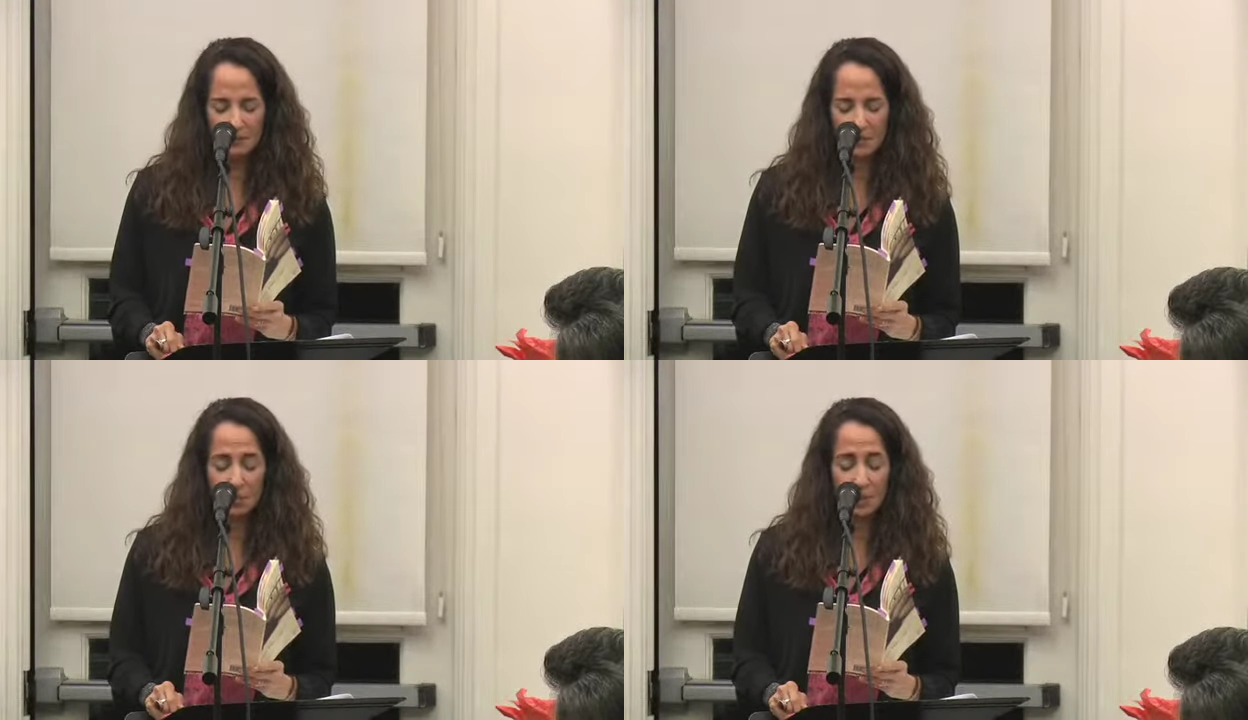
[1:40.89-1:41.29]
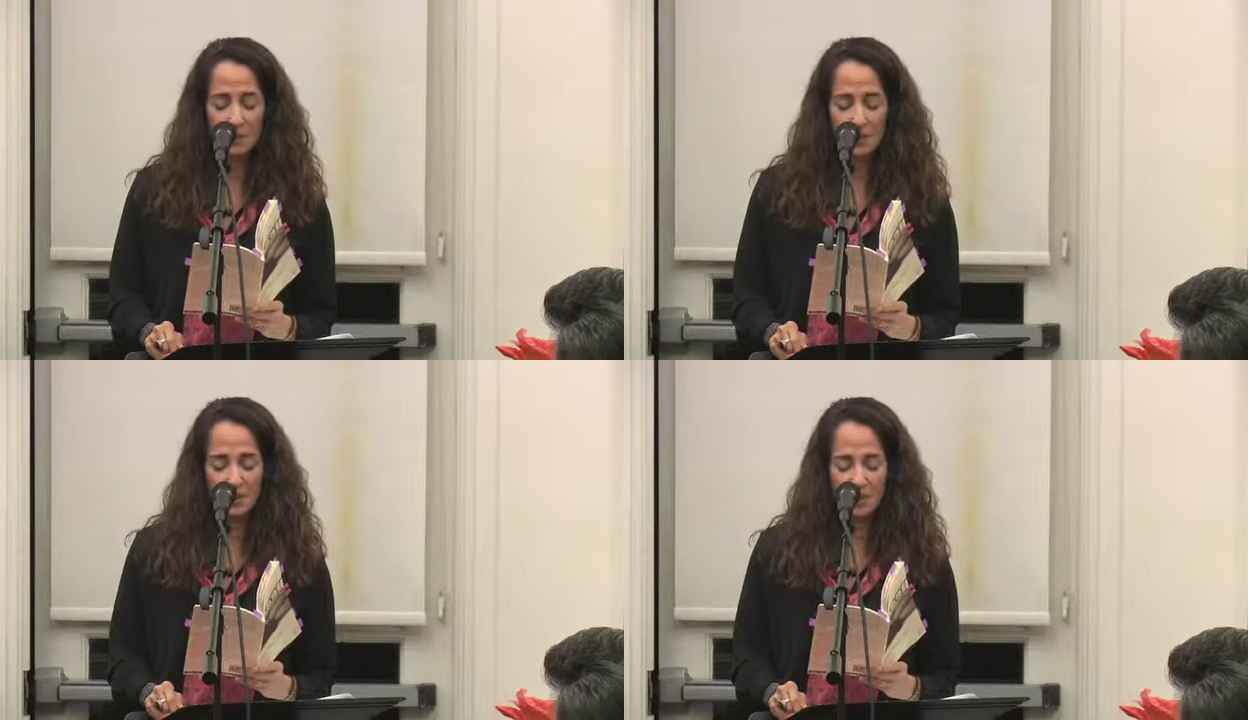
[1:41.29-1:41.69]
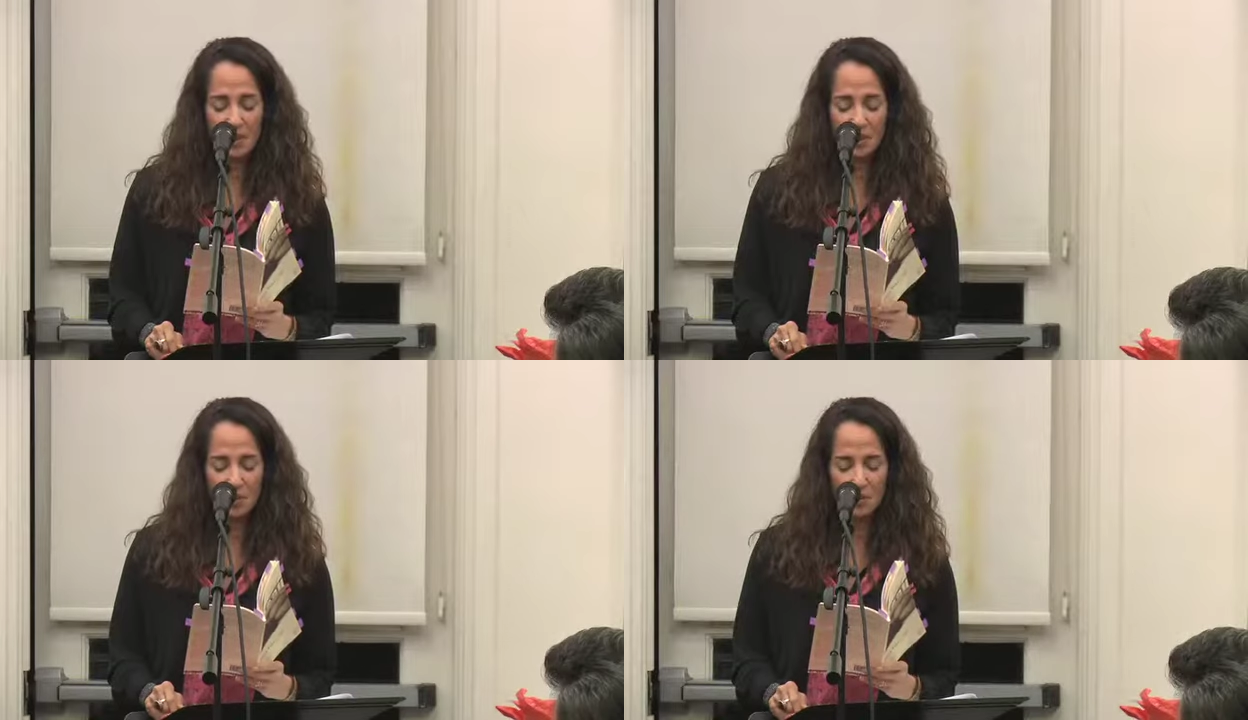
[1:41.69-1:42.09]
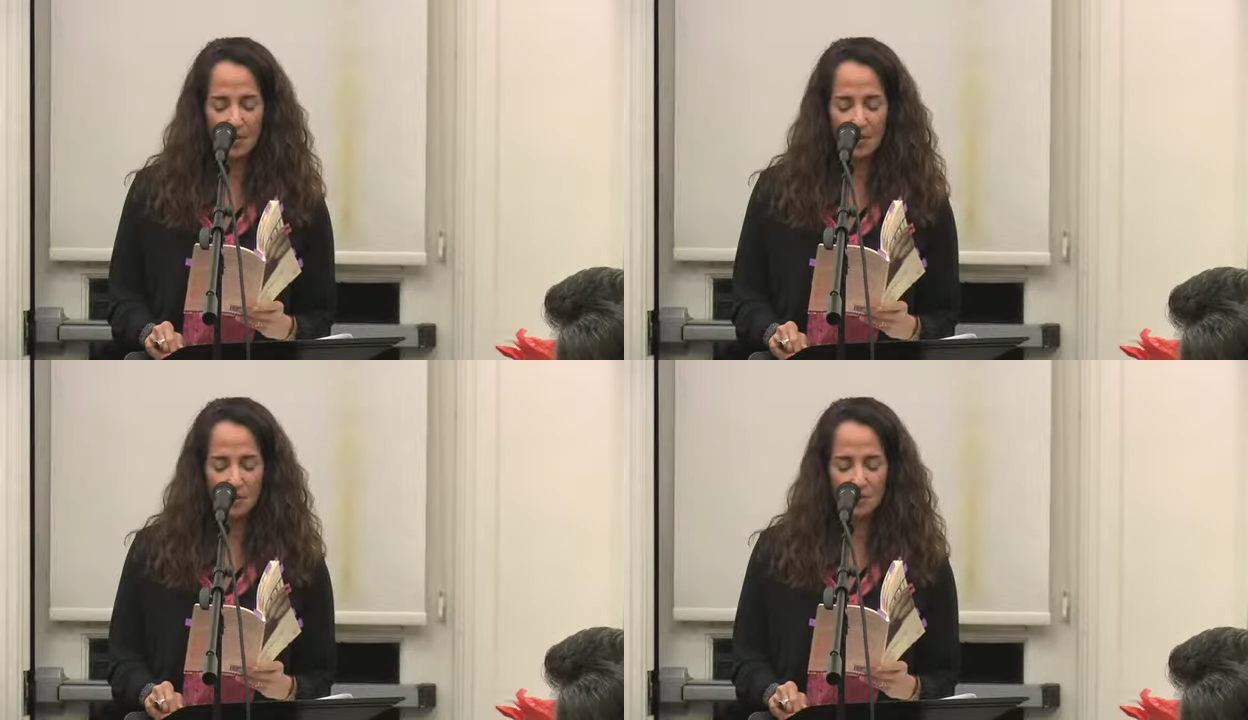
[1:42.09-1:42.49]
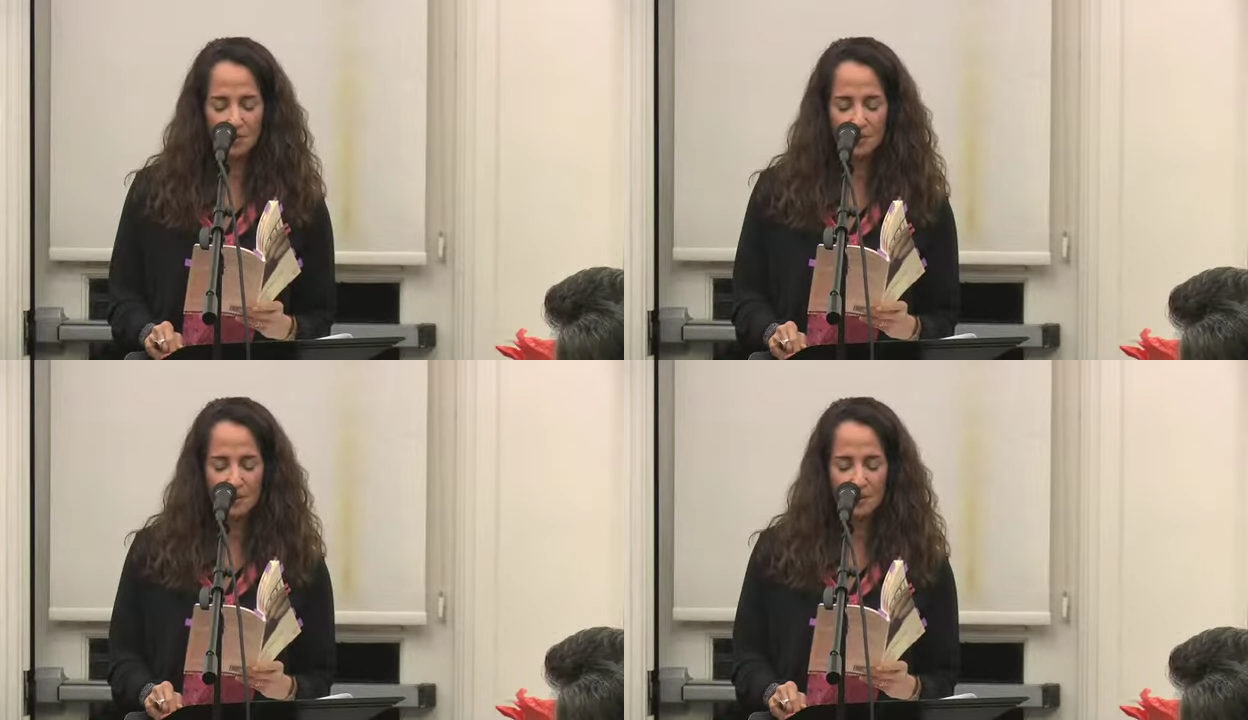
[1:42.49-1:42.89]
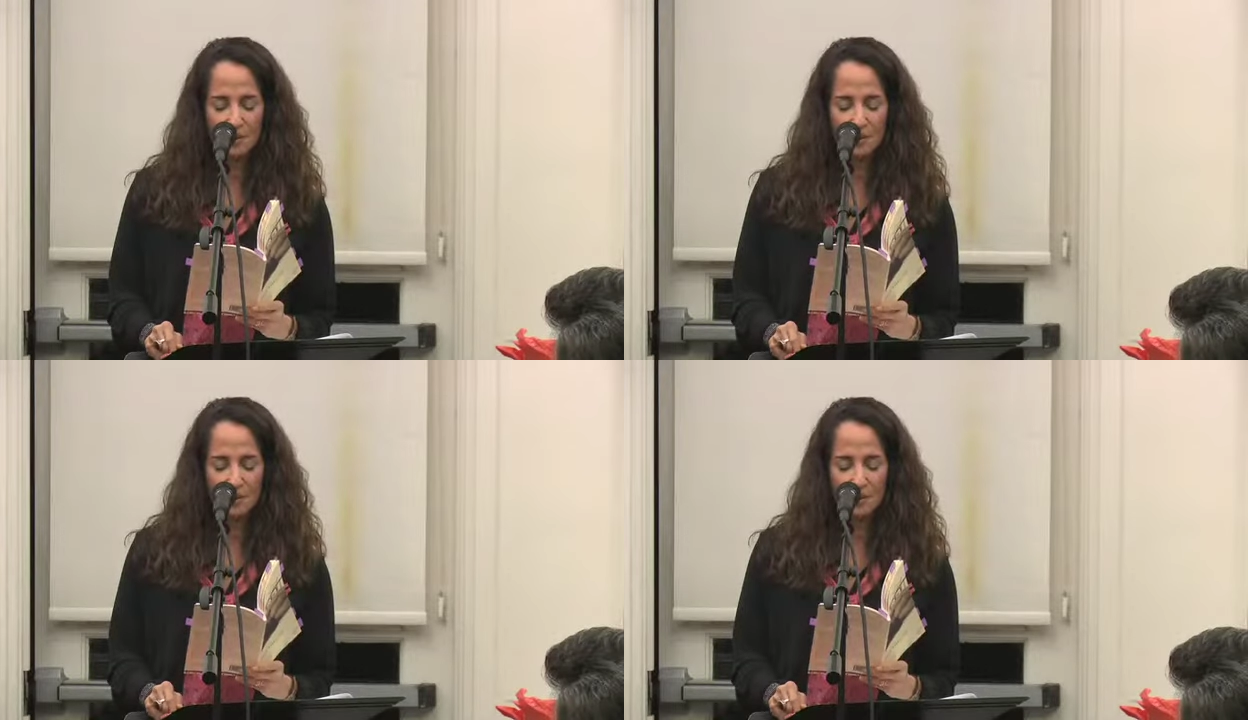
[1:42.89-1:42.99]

or limited sexual encounters.